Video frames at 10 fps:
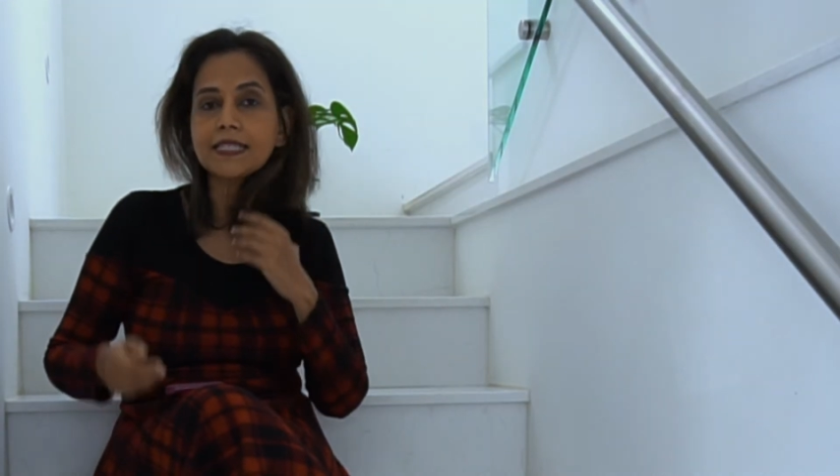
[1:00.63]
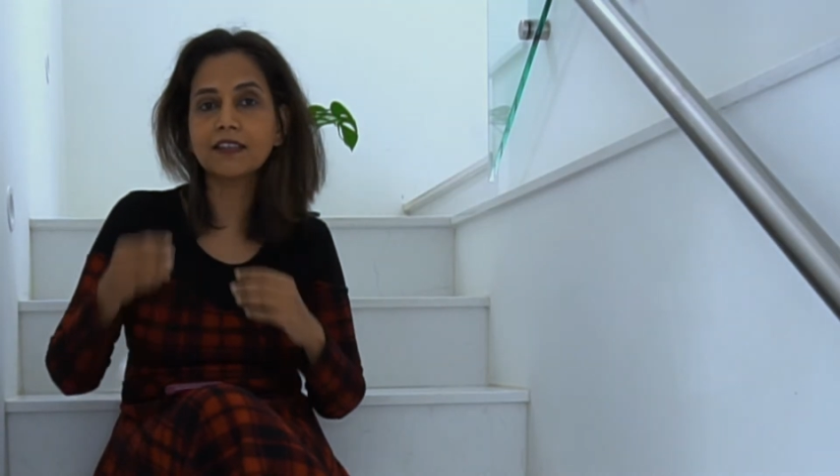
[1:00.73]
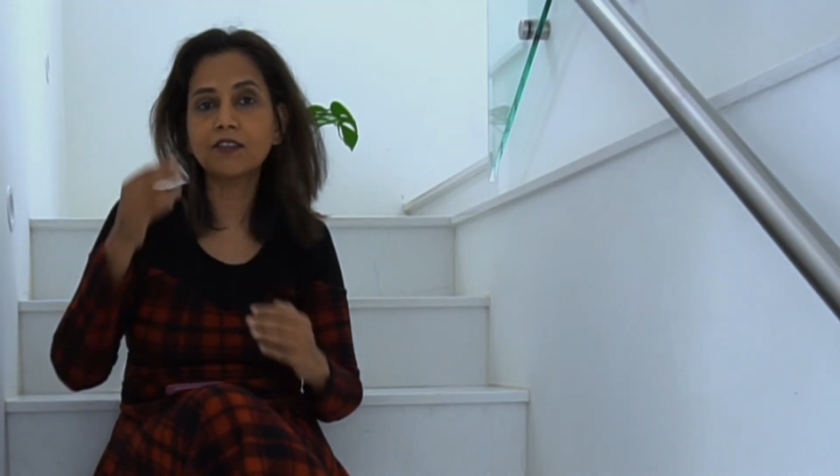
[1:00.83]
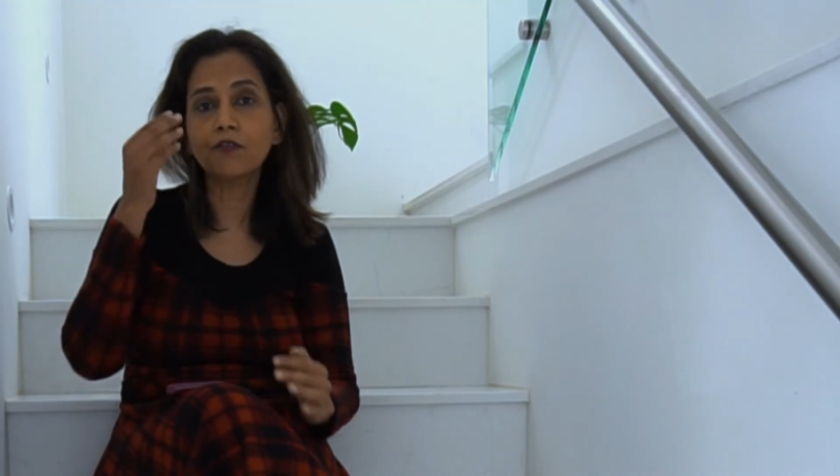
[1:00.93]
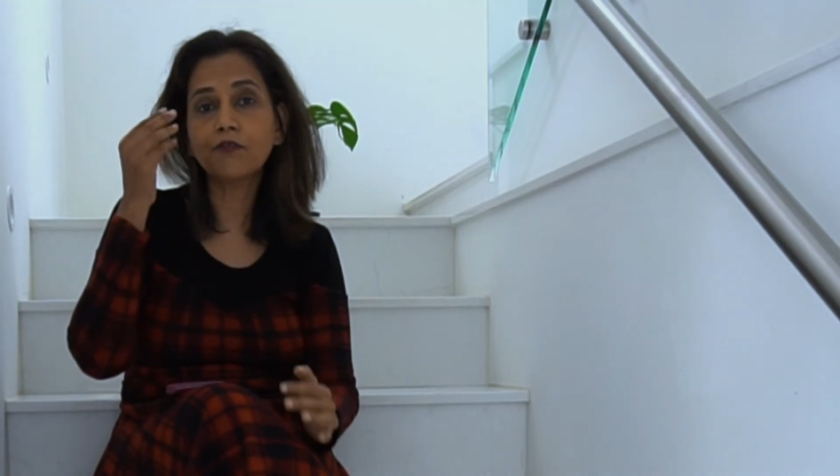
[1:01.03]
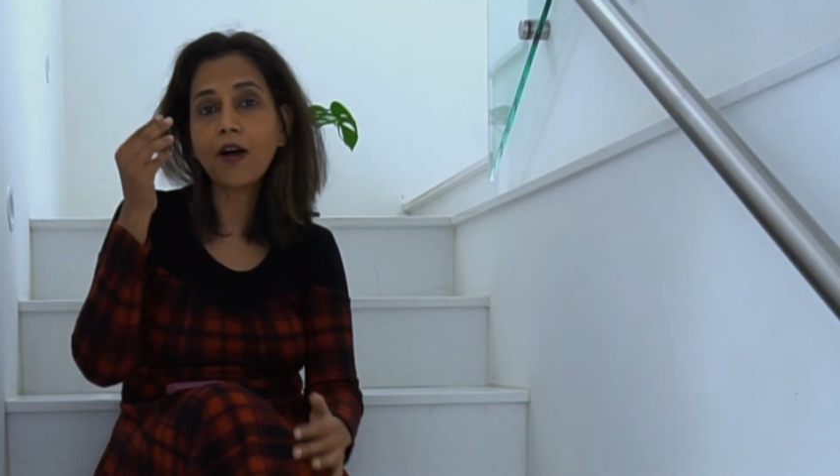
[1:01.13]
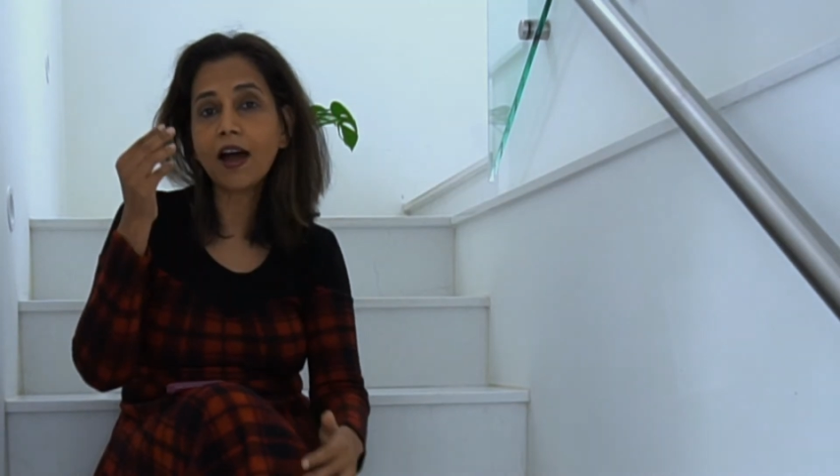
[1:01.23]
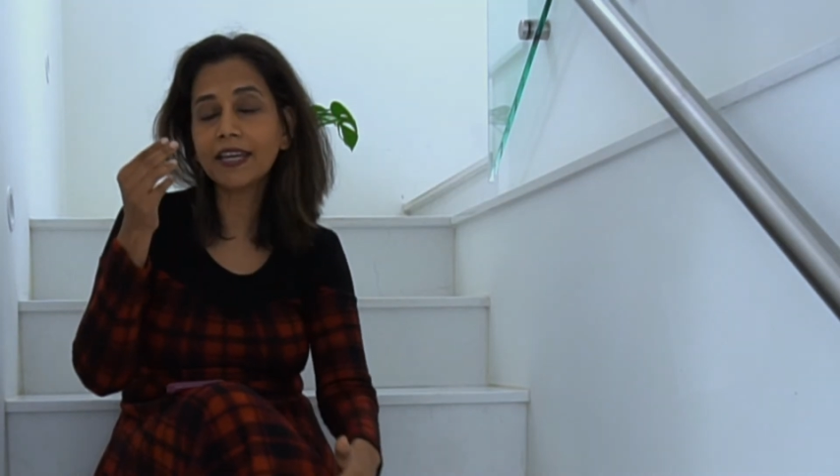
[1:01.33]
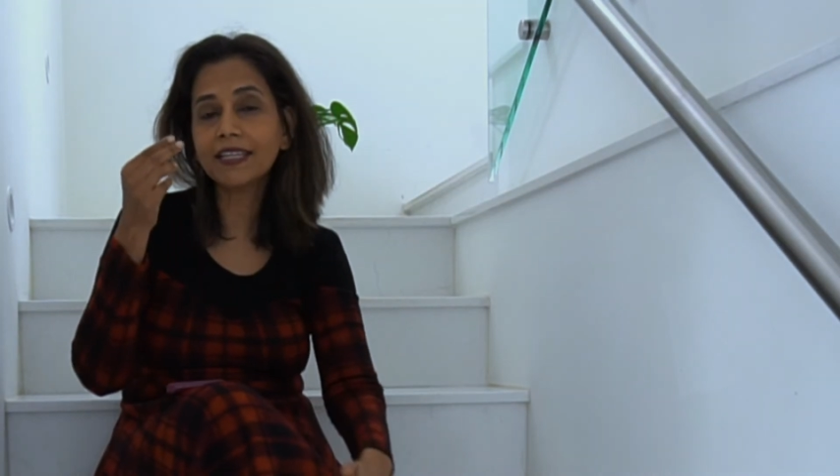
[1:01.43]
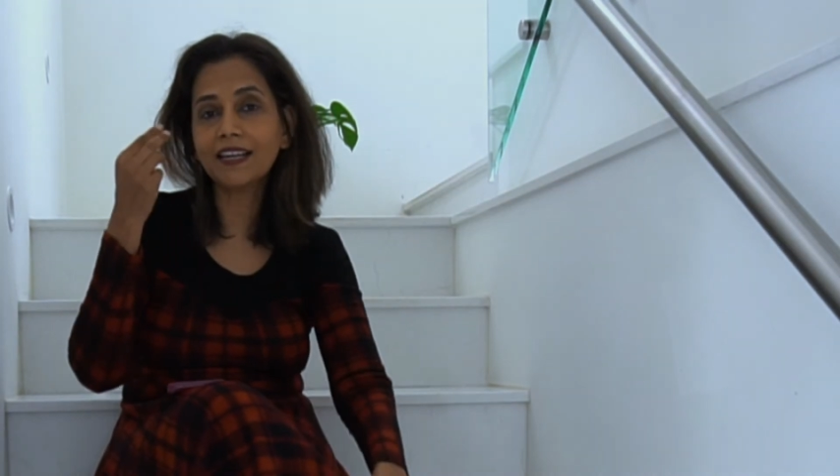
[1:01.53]
in
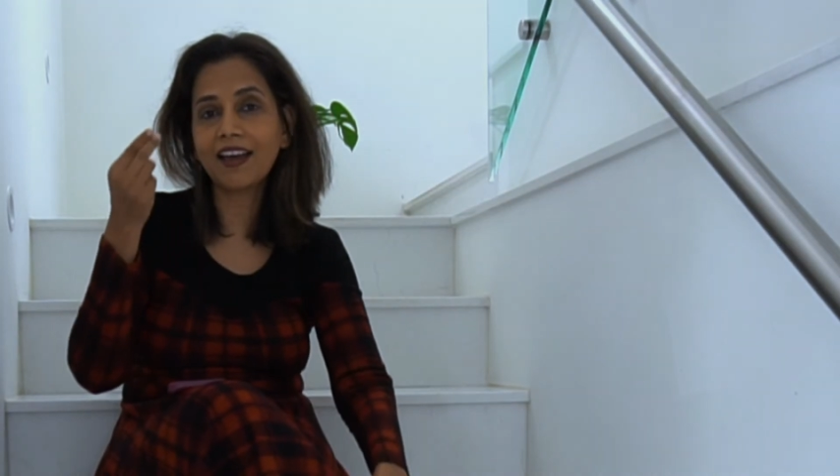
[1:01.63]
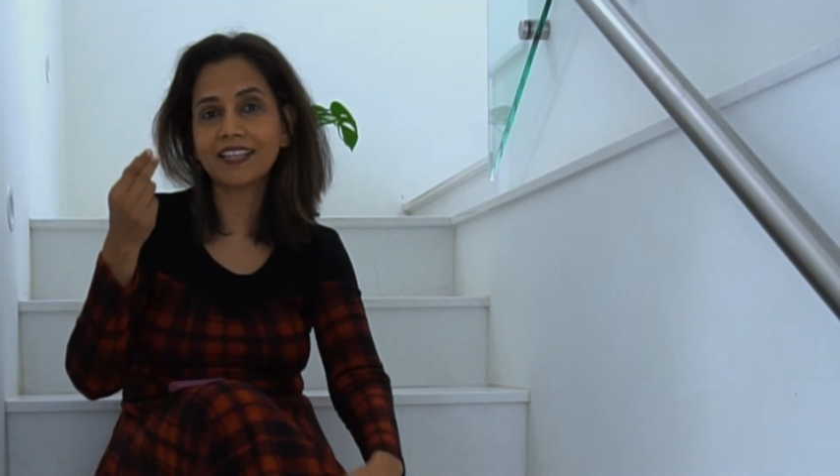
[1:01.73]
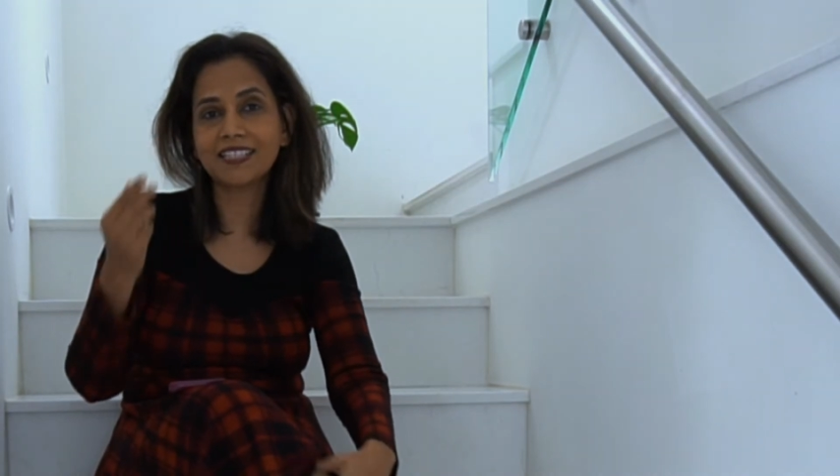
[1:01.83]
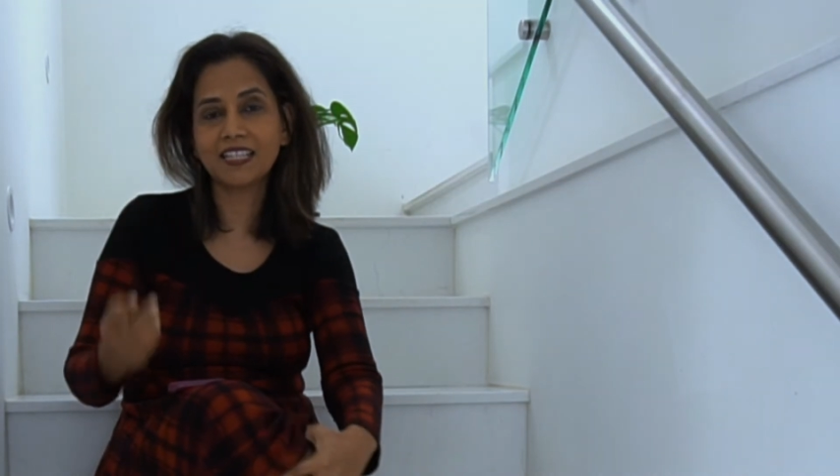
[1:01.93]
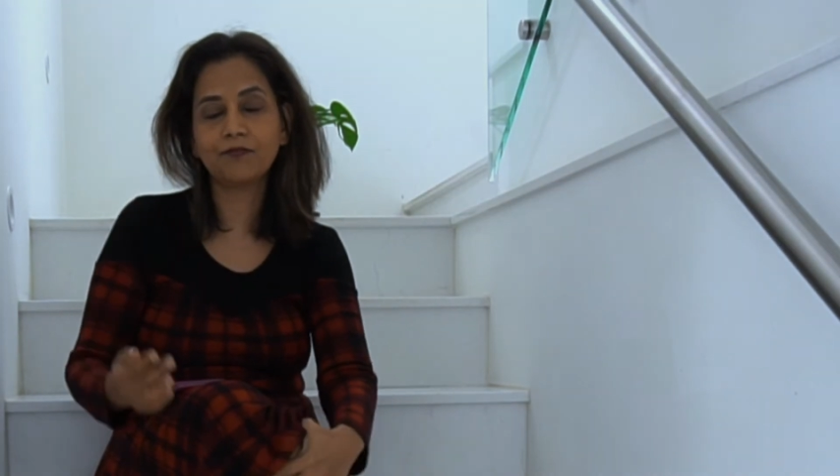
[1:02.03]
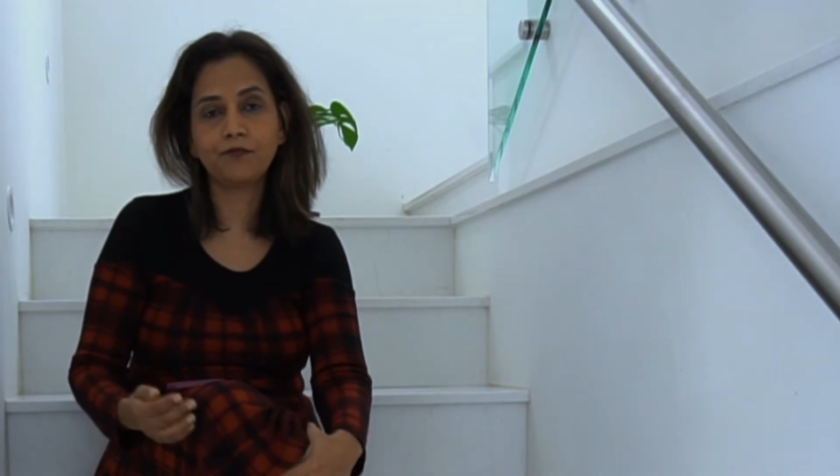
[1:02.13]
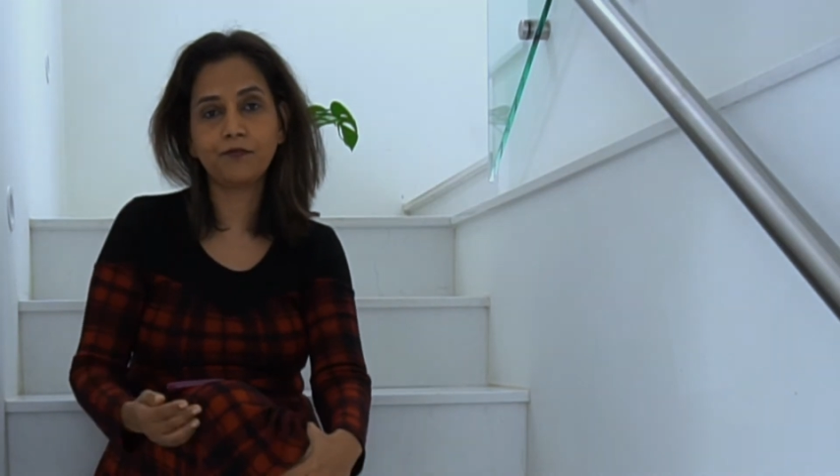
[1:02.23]
fine lines and